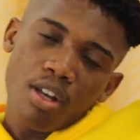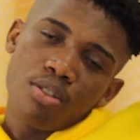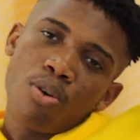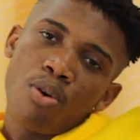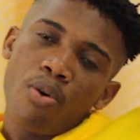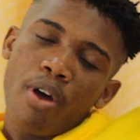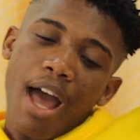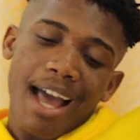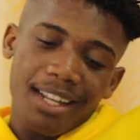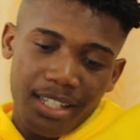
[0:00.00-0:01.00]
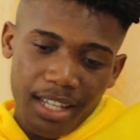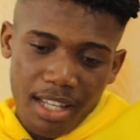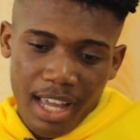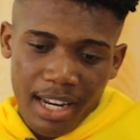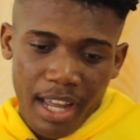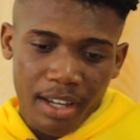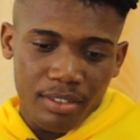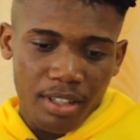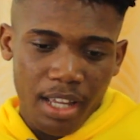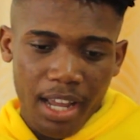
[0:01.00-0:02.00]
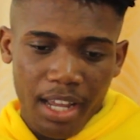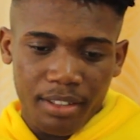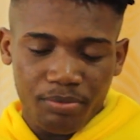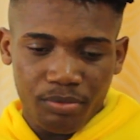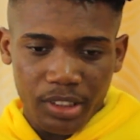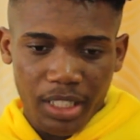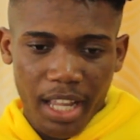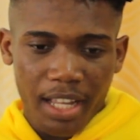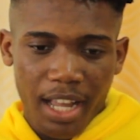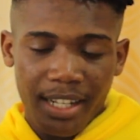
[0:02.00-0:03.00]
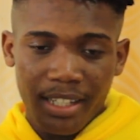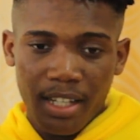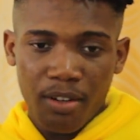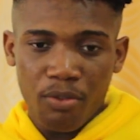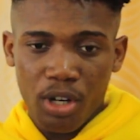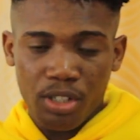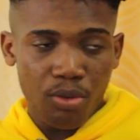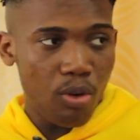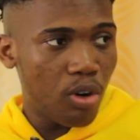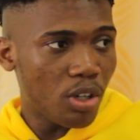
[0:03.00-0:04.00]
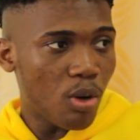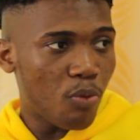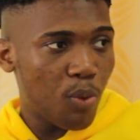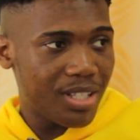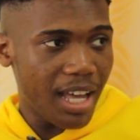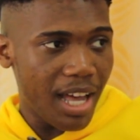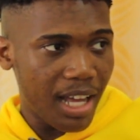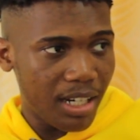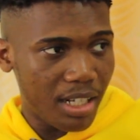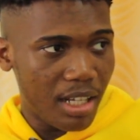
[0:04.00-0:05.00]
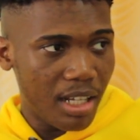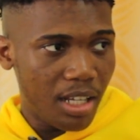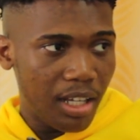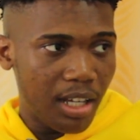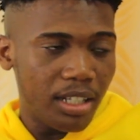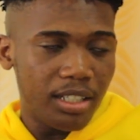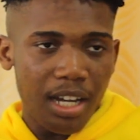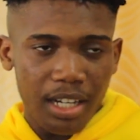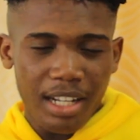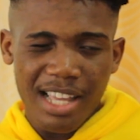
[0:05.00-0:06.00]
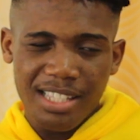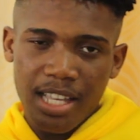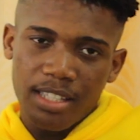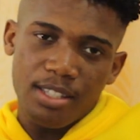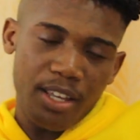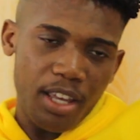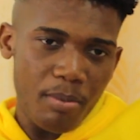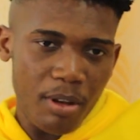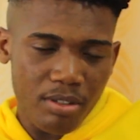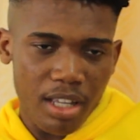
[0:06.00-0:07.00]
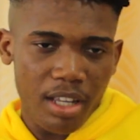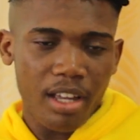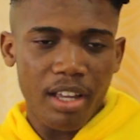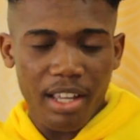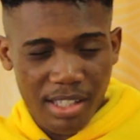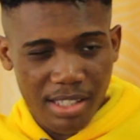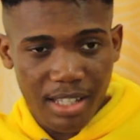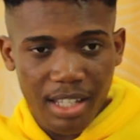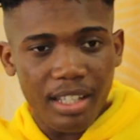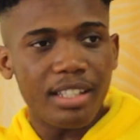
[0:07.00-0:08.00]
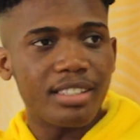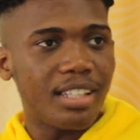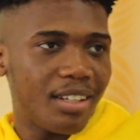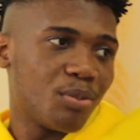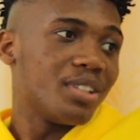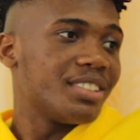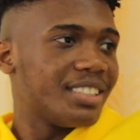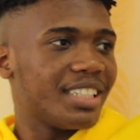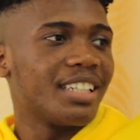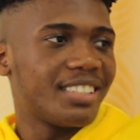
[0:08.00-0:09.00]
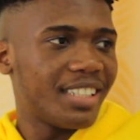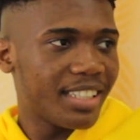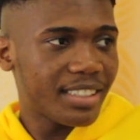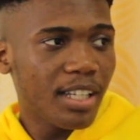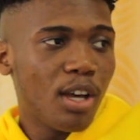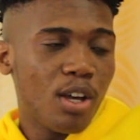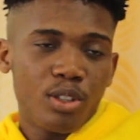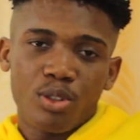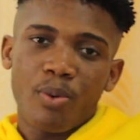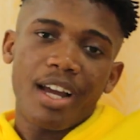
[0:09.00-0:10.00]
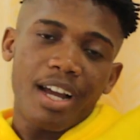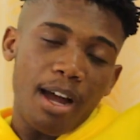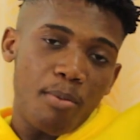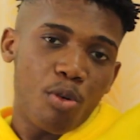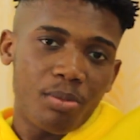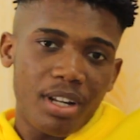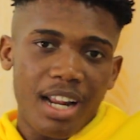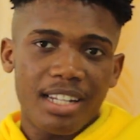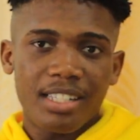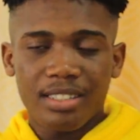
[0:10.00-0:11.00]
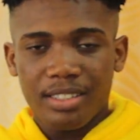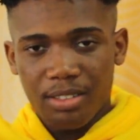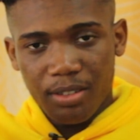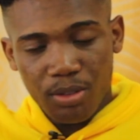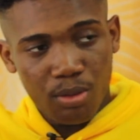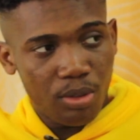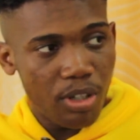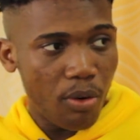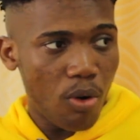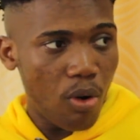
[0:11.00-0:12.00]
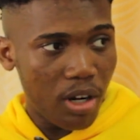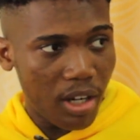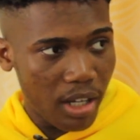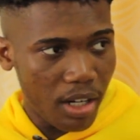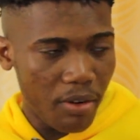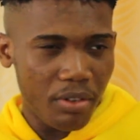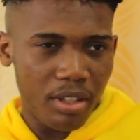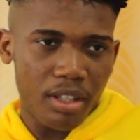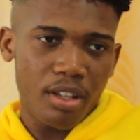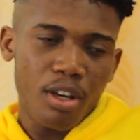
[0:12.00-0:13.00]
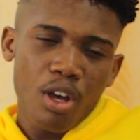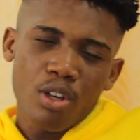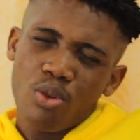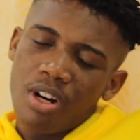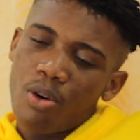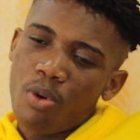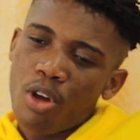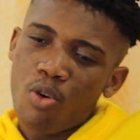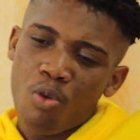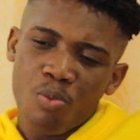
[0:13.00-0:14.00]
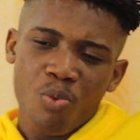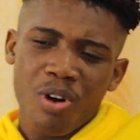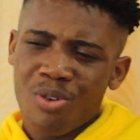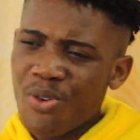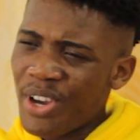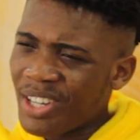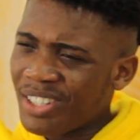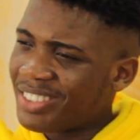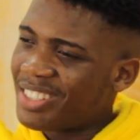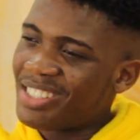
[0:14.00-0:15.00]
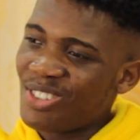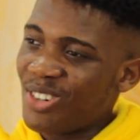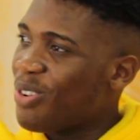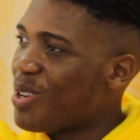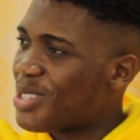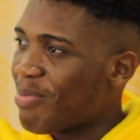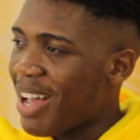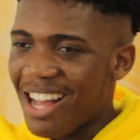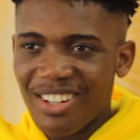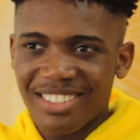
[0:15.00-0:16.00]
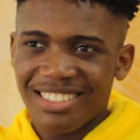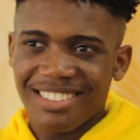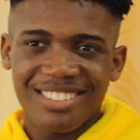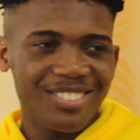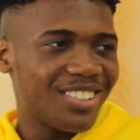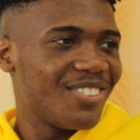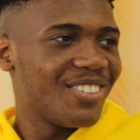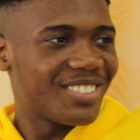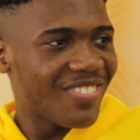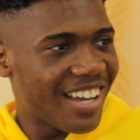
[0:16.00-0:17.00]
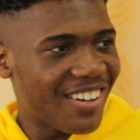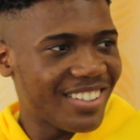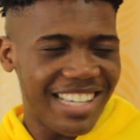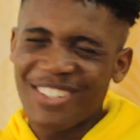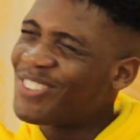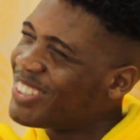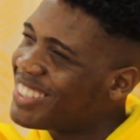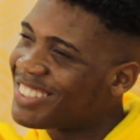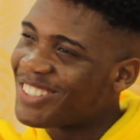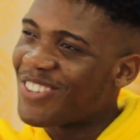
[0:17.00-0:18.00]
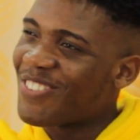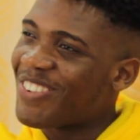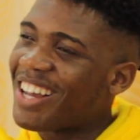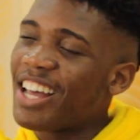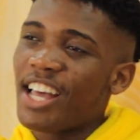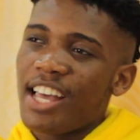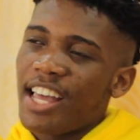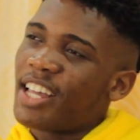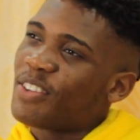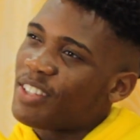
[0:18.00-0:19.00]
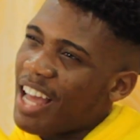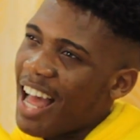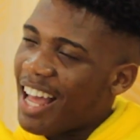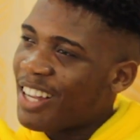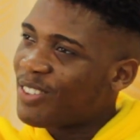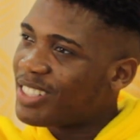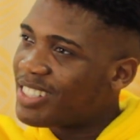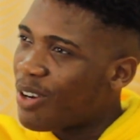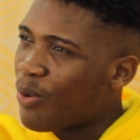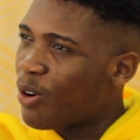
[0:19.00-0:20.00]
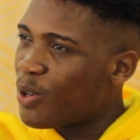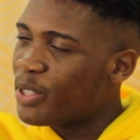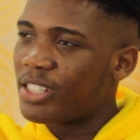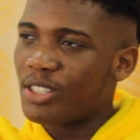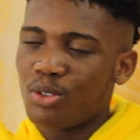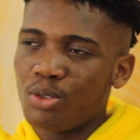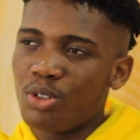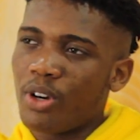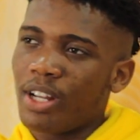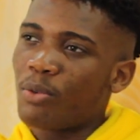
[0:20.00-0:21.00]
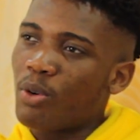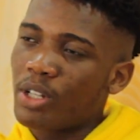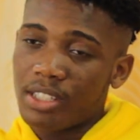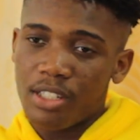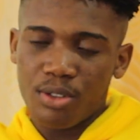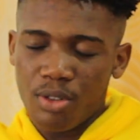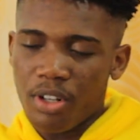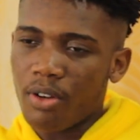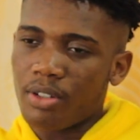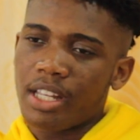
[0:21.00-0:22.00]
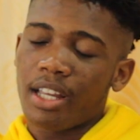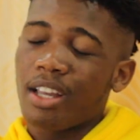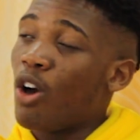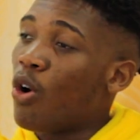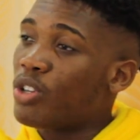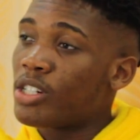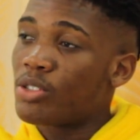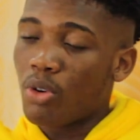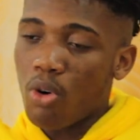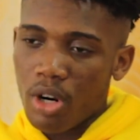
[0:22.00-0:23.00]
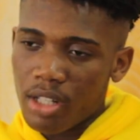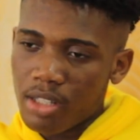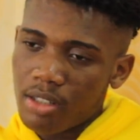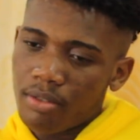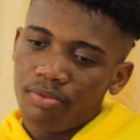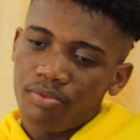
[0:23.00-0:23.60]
So I did it, and I did a voice recording of what I had done, and I sent it to him, and I was like, "Hey, it's lit. We were just saying it's lit." So when I come home, then I just do the recording and everything. So on our way home, we're going, this is not the way to my house. I know this is not my, and I noticed that we're going to the studio, and we're going to the studio, I was like, "Oh, just record it."